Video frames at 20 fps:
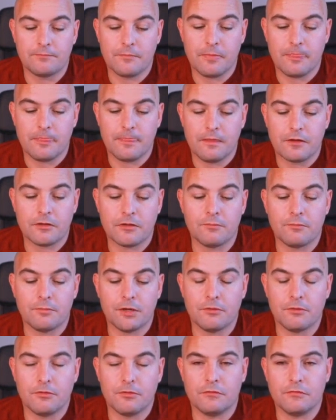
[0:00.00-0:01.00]

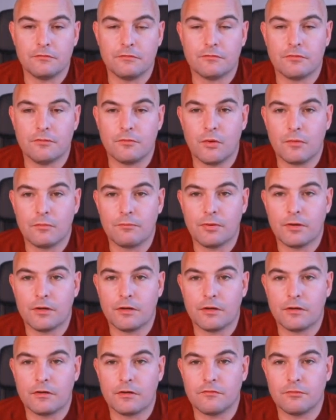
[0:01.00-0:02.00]
component from one part of
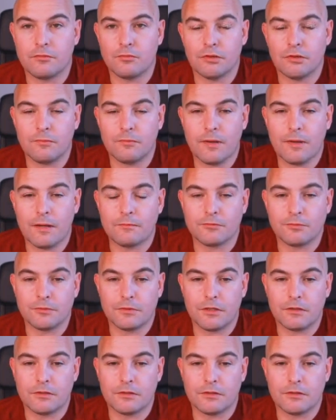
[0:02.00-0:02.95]
a Wardley map to another,